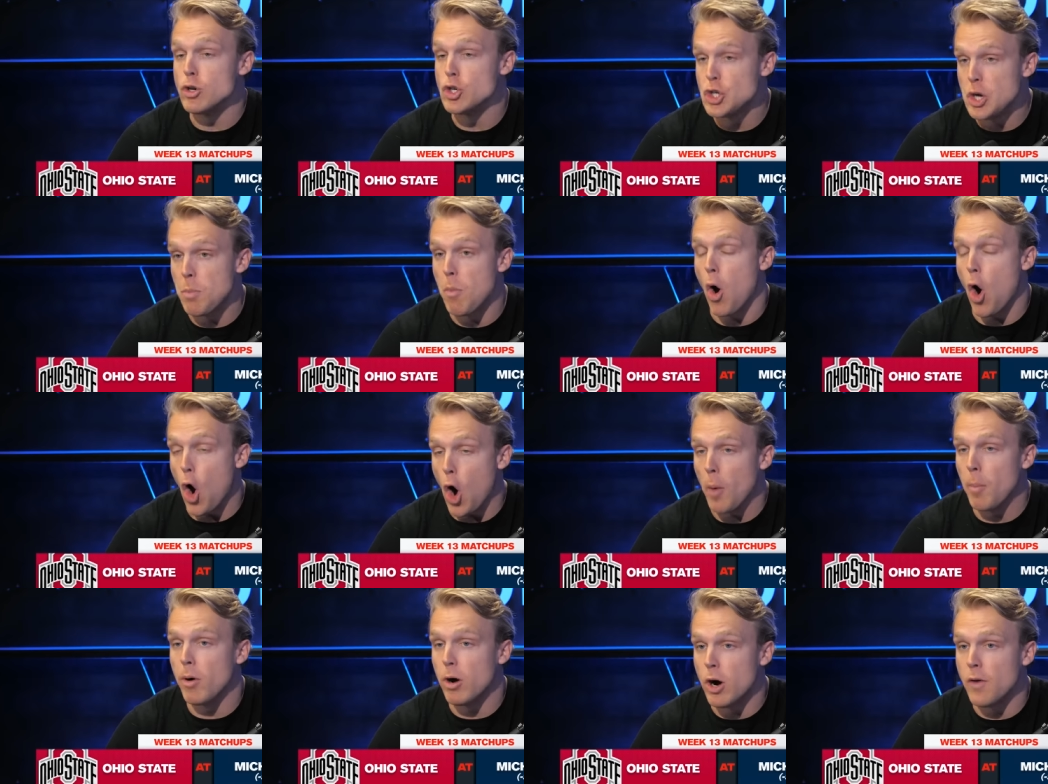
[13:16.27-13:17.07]
Jim
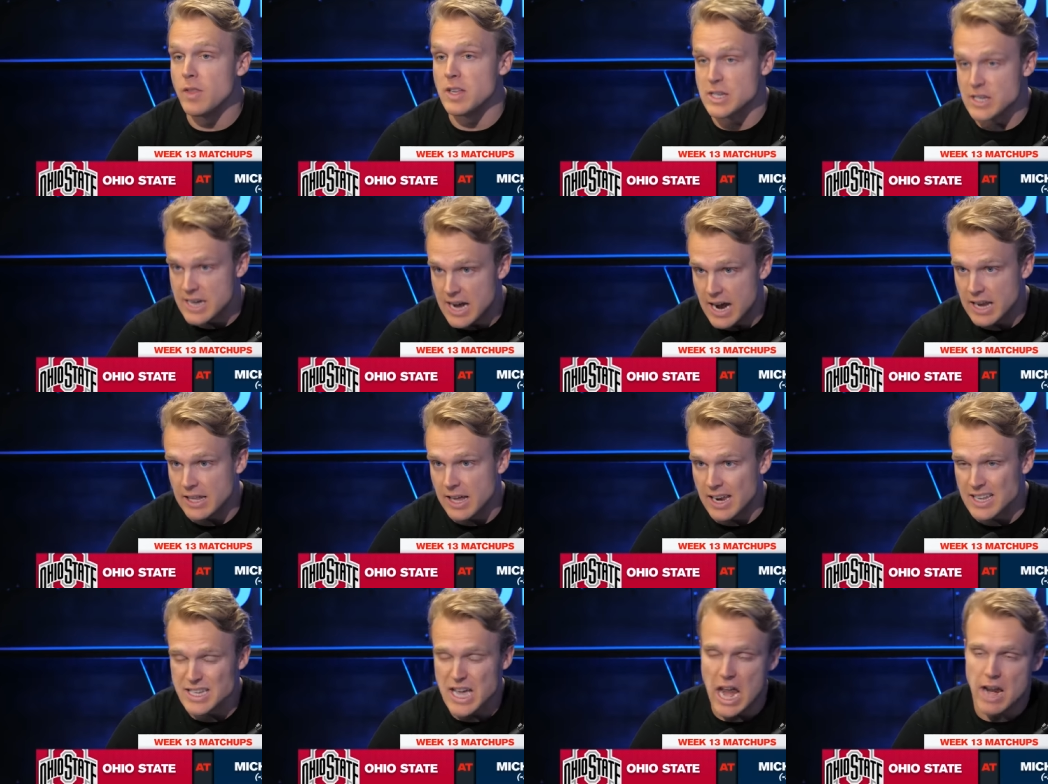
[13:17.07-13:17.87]
Harbaugh on the
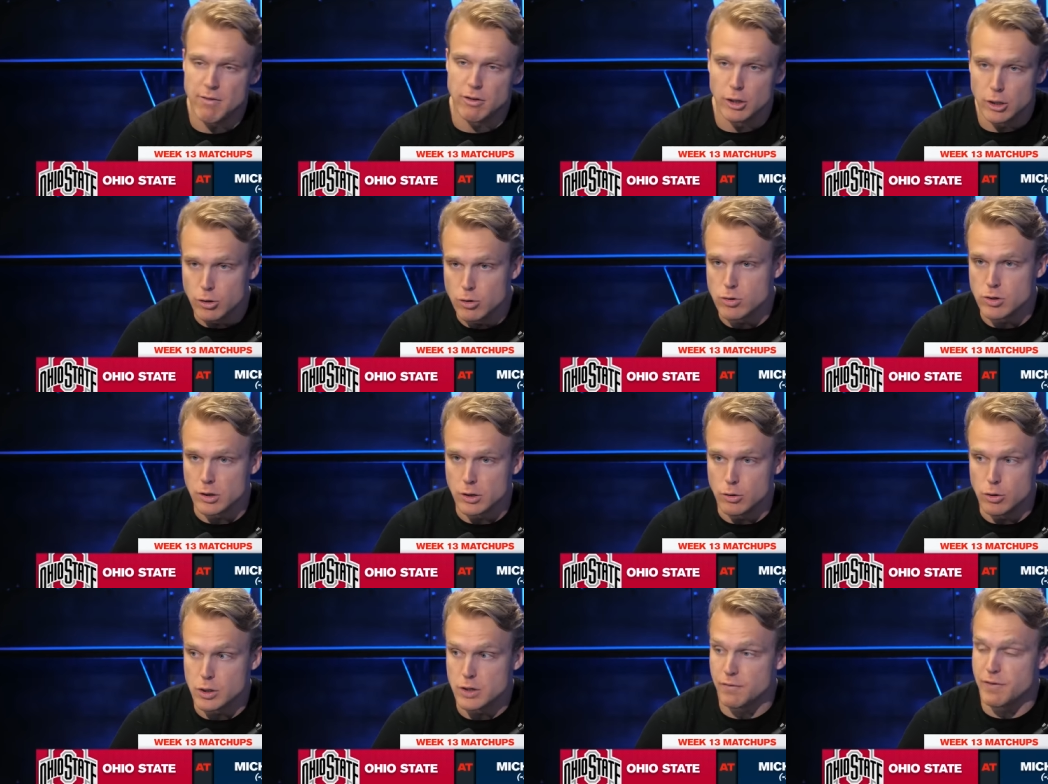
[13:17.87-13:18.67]
sideline, it's kind of a lose-lose.